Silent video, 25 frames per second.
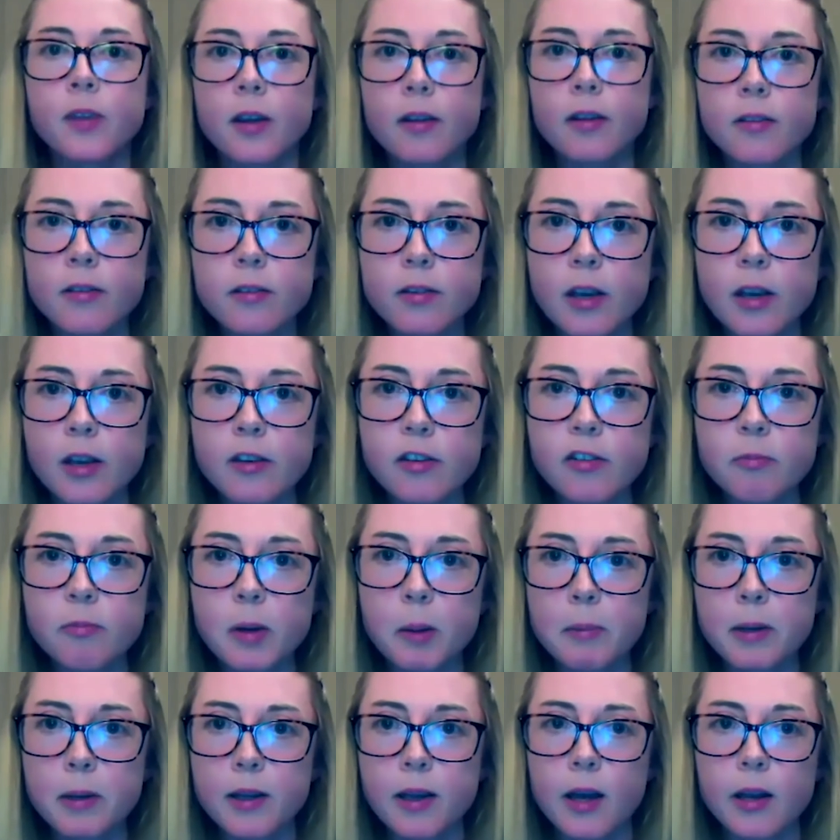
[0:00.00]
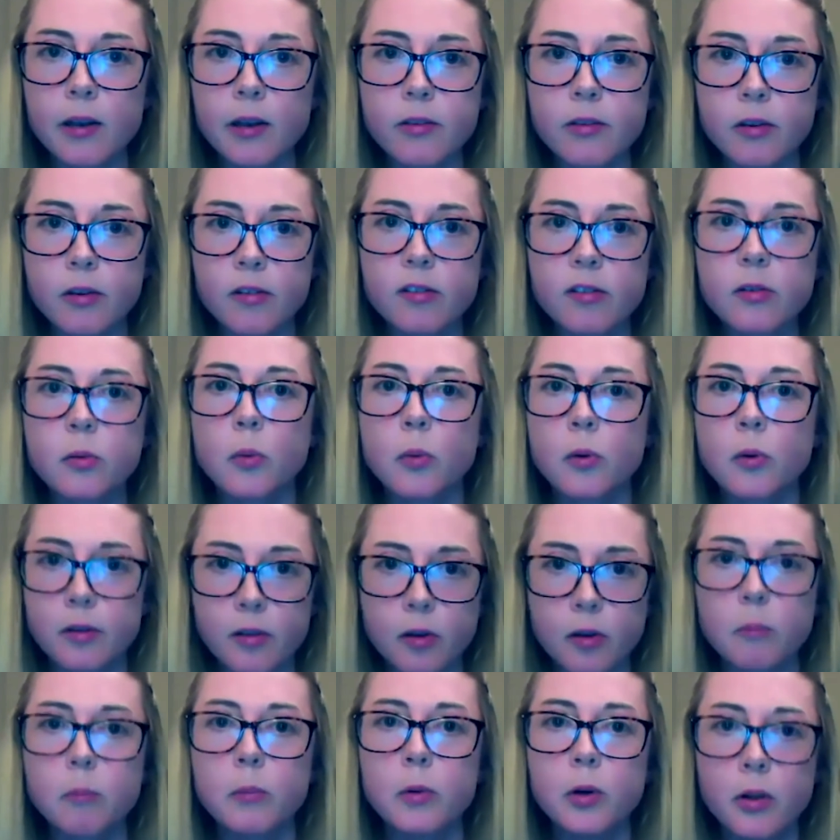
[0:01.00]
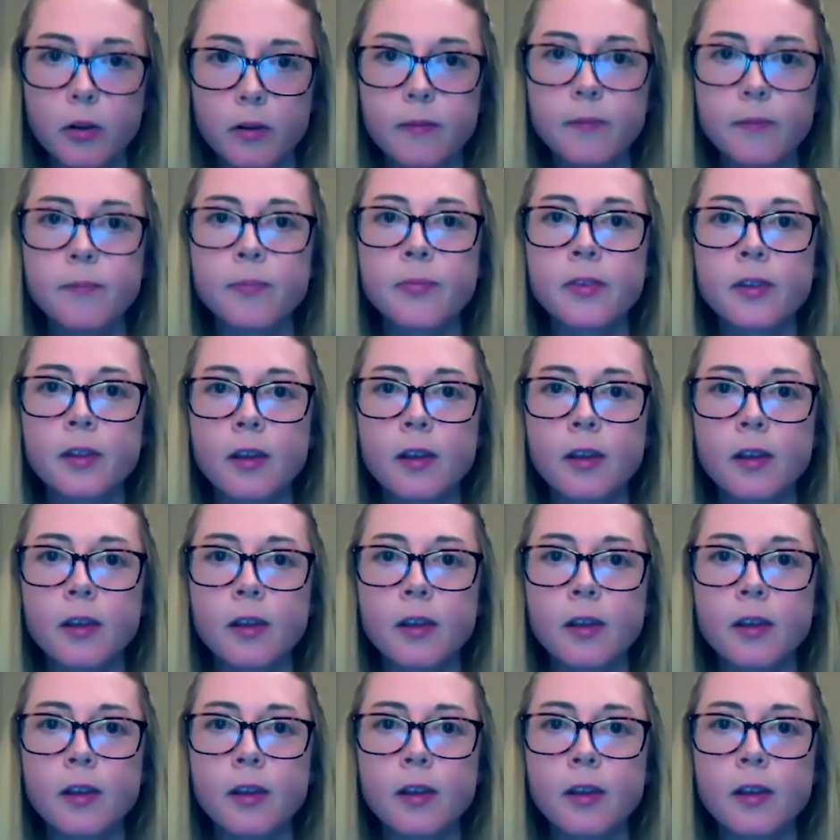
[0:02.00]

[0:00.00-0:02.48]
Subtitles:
is the change of public attitudes towards home rule.